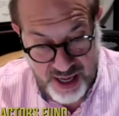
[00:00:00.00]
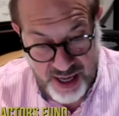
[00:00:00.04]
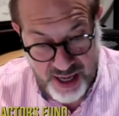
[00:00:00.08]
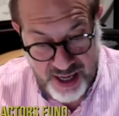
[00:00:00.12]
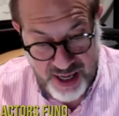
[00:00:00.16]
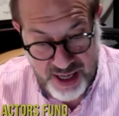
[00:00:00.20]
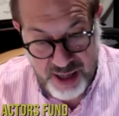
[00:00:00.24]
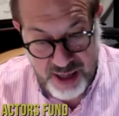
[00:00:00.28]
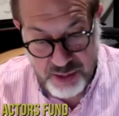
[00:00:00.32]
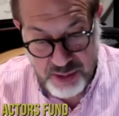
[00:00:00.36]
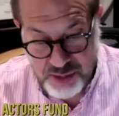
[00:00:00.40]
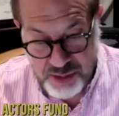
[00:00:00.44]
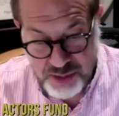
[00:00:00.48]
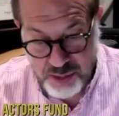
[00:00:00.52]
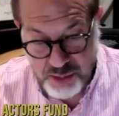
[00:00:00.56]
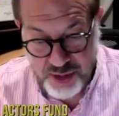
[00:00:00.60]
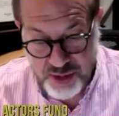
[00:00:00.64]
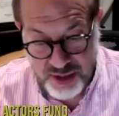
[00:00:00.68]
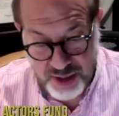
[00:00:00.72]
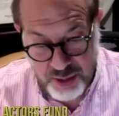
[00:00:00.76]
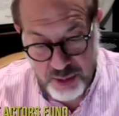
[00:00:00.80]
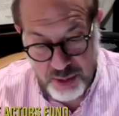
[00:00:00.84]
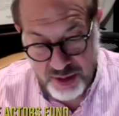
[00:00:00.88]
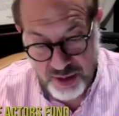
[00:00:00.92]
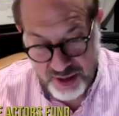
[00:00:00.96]
it was
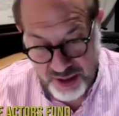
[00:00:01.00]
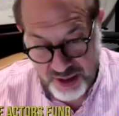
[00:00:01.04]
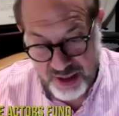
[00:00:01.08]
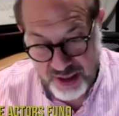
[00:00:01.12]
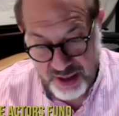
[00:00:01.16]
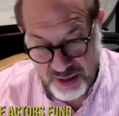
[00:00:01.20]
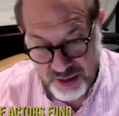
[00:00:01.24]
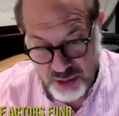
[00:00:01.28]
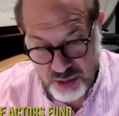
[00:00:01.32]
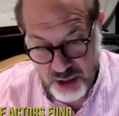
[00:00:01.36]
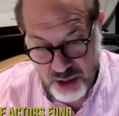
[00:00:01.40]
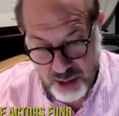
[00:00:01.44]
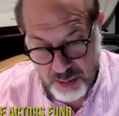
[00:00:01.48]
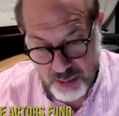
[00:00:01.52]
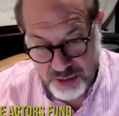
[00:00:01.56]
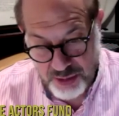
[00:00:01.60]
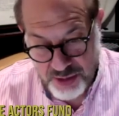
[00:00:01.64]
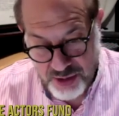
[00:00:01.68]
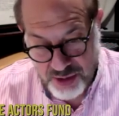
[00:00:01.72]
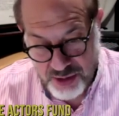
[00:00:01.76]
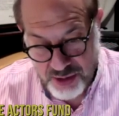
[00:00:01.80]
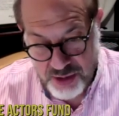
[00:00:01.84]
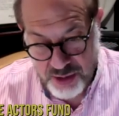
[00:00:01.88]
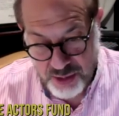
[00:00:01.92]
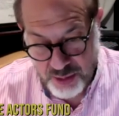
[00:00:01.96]
really, really enjoyable
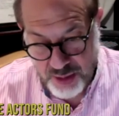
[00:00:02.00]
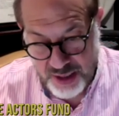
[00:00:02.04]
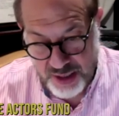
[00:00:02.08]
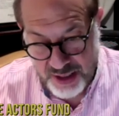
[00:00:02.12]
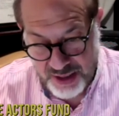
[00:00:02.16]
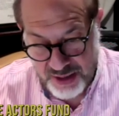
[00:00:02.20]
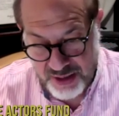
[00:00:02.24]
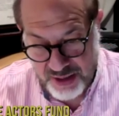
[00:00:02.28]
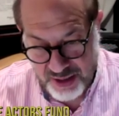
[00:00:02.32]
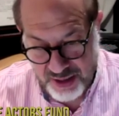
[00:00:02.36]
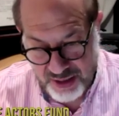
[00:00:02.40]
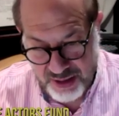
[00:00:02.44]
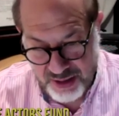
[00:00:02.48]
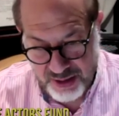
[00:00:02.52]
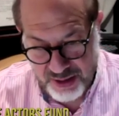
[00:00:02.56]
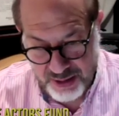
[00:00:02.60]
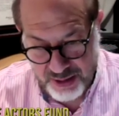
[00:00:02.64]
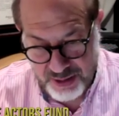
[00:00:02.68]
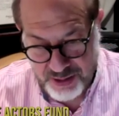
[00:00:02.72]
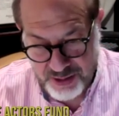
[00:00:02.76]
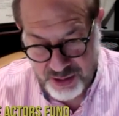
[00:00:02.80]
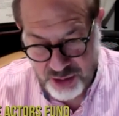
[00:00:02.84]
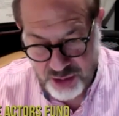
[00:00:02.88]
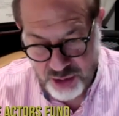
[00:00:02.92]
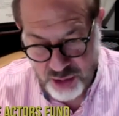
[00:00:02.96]
to do. And,
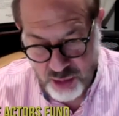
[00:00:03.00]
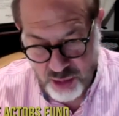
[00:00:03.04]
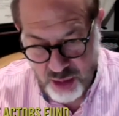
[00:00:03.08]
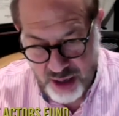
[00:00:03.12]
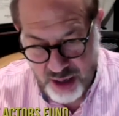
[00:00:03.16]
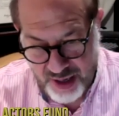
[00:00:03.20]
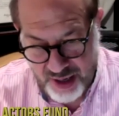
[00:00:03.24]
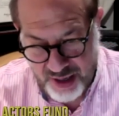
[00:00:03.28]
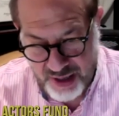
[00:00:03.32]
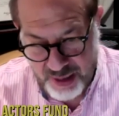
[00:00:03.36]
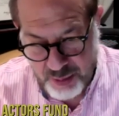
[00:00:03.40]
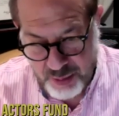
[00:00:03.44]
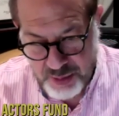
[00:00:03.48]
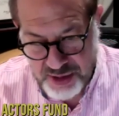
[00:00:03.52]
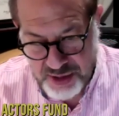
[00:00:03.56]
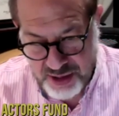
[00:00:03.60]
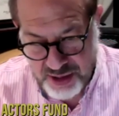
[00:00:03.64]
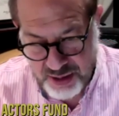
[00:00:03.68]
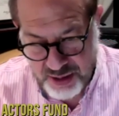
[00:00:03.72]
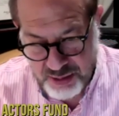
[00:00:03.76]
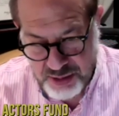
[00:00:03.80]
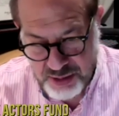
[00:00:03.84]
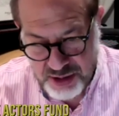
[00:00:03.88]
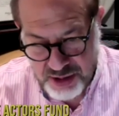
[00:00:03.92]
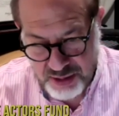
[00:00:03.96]

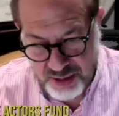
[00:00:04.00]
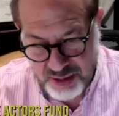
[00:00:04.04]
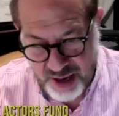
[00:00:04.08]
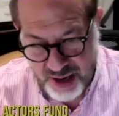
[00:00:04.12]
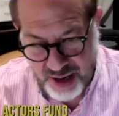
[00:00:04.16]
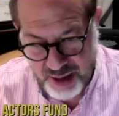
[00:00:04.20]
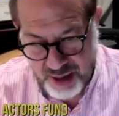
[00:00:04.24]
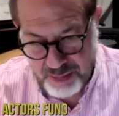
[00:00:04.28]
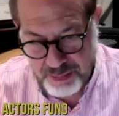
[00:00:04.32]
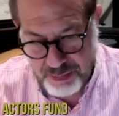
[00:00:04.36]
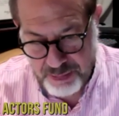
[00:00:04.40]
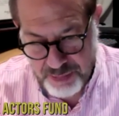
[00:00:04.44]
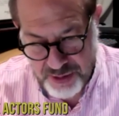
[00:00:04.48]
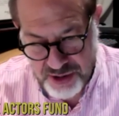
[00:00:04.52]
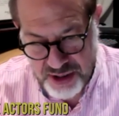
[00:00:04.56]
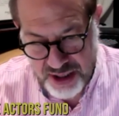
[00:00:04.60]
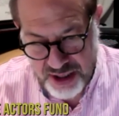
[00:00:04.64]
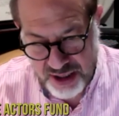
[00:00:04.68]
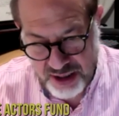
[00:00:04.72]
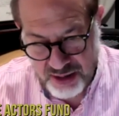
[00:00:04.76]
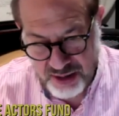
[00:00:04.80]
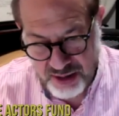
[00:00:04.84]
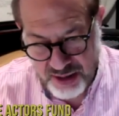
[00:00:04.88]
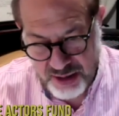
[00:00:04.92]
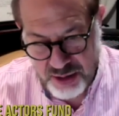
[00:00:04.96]
I
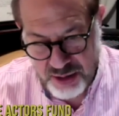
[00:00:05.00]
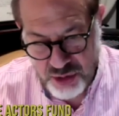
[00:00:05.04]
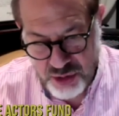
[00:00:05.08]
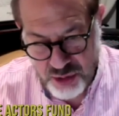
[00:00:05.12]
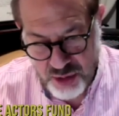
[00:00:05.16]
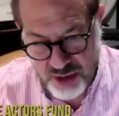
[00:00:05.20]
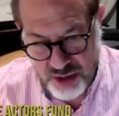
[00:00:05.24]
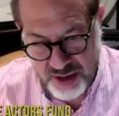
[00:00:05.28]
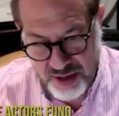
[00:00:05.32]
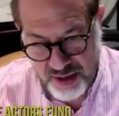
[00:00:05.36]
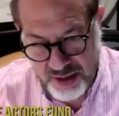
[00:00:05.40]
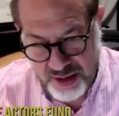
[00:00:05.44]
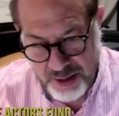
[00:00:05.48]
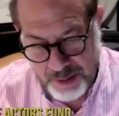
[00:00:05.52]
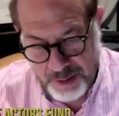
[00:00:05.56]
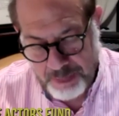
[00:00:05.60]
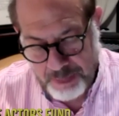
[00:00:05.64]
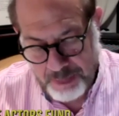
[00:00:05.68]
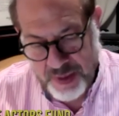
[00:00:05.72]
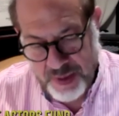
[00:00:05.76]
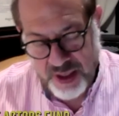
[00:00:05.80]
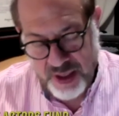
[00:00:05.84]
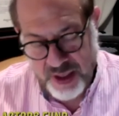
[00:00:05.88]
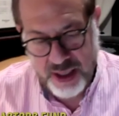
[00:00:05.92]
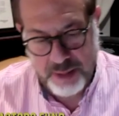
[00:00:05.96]
particularly enjoyed
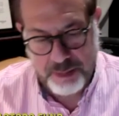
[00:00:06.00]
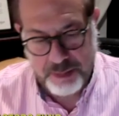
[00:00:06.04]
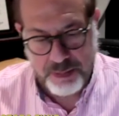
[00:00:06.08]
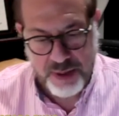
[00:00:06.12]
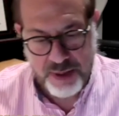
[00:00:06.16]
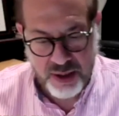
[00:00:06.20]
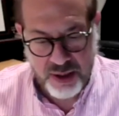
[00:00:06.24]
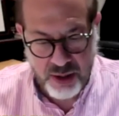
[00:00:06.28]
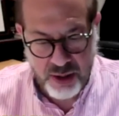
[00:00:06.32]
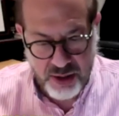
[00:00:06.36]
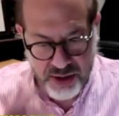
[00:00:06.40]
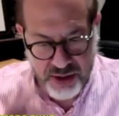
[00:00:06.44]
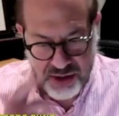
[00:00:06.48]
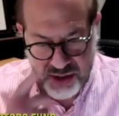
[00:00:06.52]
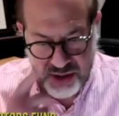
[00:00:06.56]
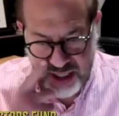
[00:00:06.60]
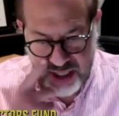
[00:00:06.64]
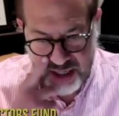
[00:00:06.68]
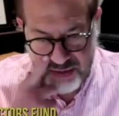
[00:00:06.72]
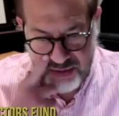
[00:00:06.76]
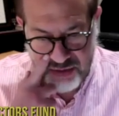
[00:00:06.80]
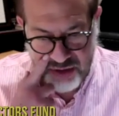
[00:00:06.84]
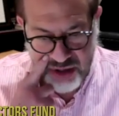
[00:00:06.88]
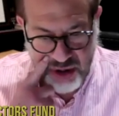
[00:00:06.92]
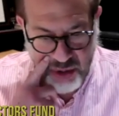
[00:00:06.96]
it because
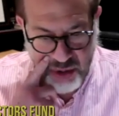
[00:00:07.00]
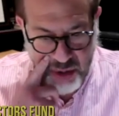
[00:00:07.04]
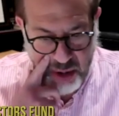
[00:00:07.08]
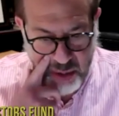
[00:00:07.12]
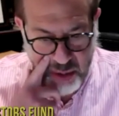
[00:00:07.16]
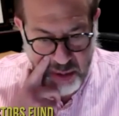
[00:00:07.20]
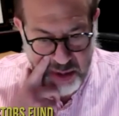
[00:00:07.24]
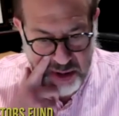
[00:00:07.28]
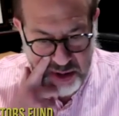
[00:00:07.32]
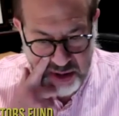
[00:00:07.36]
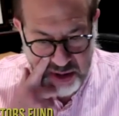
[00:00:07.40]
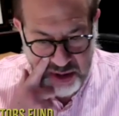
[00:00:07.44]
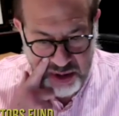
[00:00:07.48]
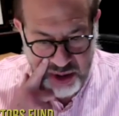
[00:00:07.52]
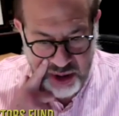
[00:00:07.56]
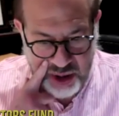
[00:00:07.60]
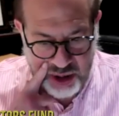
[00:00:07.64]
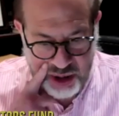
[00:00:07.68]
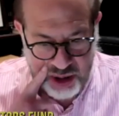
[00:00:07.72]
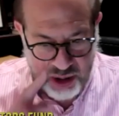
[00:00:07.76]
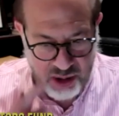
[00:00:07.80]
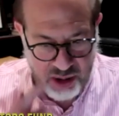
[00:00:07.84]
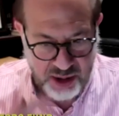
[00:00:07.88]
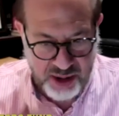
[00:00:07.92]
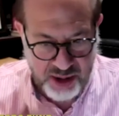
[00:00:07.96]
even though it was
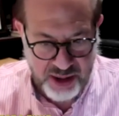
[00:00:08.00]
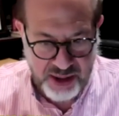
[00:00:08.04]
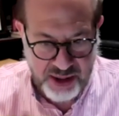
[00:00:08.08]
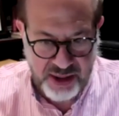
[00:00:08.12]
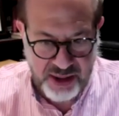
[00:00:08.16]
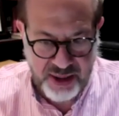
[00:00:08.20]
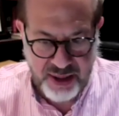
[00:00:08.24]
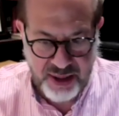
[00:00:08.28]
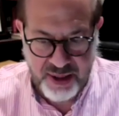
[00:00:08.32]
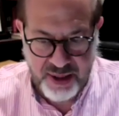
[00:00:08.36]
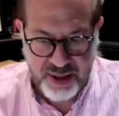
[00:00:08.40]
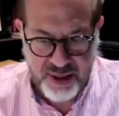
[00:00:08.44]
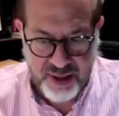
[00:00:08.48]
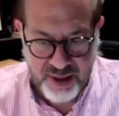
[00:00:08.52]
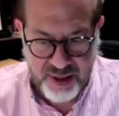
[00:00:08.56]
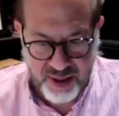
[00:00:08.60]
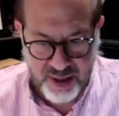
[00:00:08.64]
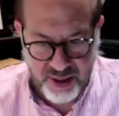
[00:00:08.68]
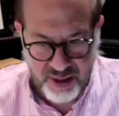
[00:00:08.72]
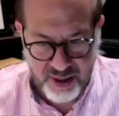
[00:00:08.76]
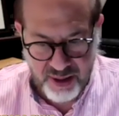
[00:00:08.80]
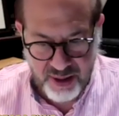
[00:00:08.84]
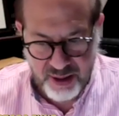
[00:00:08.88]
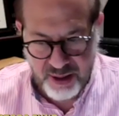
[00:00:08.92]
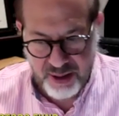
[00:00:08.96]
clearly
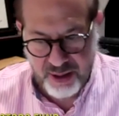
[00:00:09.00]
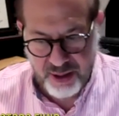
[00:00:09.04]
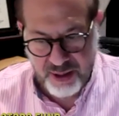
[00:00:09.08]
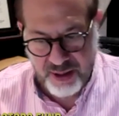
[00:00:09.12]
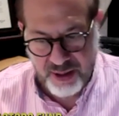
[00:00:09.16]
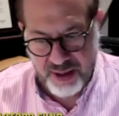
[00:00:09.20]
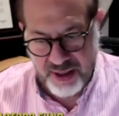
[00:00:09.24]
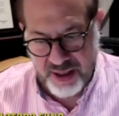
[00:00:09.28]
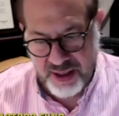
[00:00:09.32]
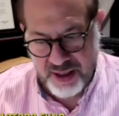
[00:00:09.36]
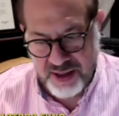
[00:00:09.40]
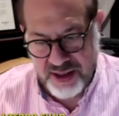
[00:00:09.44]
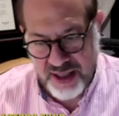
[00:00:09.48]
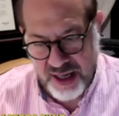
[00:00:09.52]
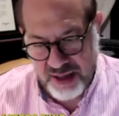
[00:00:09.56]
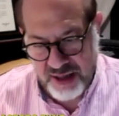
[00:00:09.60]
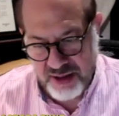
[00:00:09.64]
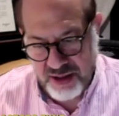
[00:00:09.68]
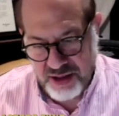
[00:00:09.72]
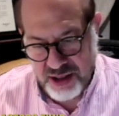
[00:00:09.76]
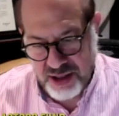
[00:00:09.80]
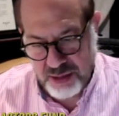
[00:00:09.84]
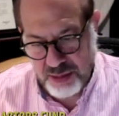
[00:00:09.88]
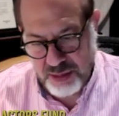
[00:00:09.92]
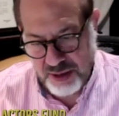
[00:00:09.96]

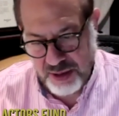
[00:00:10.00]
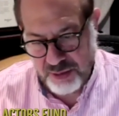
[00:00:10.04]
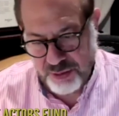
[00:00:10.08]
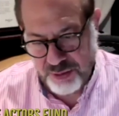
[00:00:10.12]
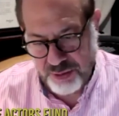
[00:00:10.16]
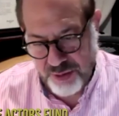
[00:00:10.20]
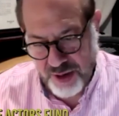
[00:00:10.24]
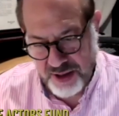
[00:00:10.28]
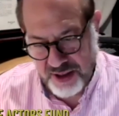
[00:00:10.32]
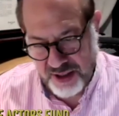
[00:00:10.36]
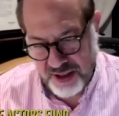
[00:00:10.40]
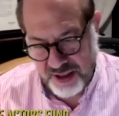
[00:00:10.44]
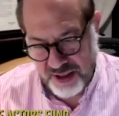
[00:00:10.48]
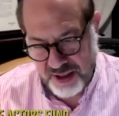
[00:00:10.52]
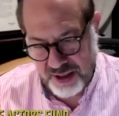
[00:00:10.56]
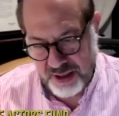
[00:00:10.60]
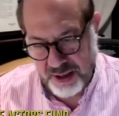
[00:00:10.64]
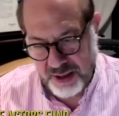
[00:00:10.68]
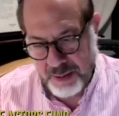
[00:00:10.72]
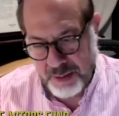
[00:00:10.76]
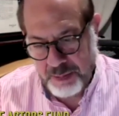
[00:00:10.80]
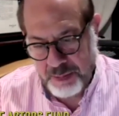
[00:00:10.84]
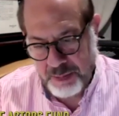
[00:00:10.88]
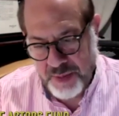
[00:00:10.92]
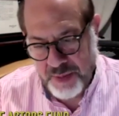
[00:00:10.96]
intended to be funny,
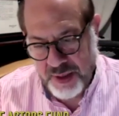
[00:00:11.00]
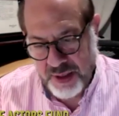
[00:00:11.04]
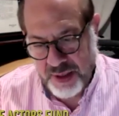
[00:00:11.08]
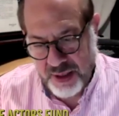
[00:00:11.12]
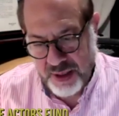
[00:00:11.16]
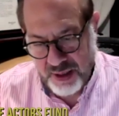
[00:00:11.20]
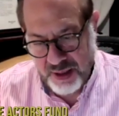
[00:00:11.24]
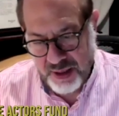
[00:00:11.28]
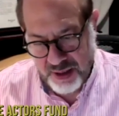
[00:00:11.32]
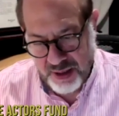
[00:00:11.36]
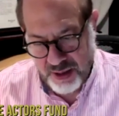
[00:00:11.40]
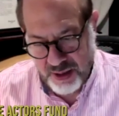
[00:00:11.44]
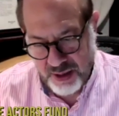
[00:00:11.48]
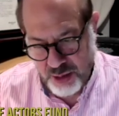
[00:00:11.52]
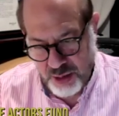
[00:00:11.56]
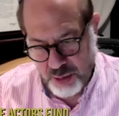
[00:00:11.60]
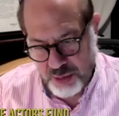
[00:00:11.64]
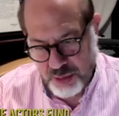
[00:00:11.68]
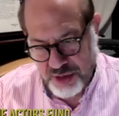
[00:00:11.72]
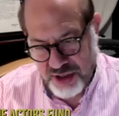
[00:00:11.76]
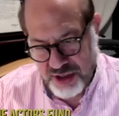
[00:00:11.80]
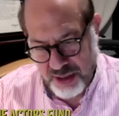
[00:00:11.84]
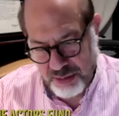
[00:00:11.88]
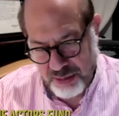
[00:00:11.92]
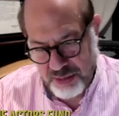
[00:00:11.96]
there
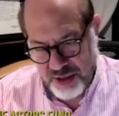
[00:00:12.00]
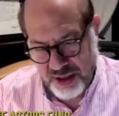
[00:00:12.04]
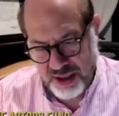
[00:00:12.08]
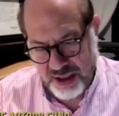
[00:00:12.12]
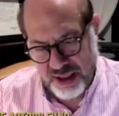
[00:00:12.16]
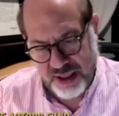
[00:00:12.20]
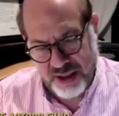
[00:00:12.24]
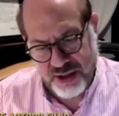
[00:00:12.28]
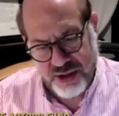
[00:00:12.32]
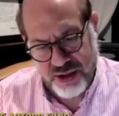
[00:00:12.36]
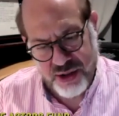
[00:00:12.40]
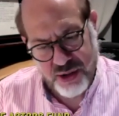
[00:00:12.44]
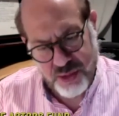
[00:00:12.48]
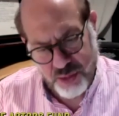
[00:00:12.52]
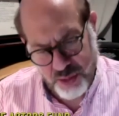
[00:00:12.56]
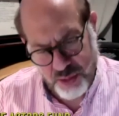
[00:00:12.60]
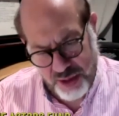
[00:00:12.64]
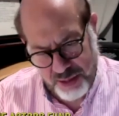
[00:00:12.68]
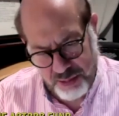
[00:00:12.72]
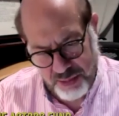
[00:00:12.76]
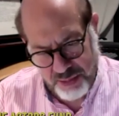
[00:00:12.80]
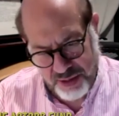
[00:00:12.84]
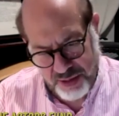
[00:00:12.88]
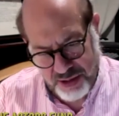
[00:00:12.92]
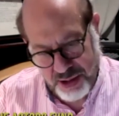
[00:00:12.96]
was something
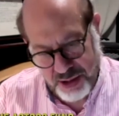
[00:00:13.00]
extreme, to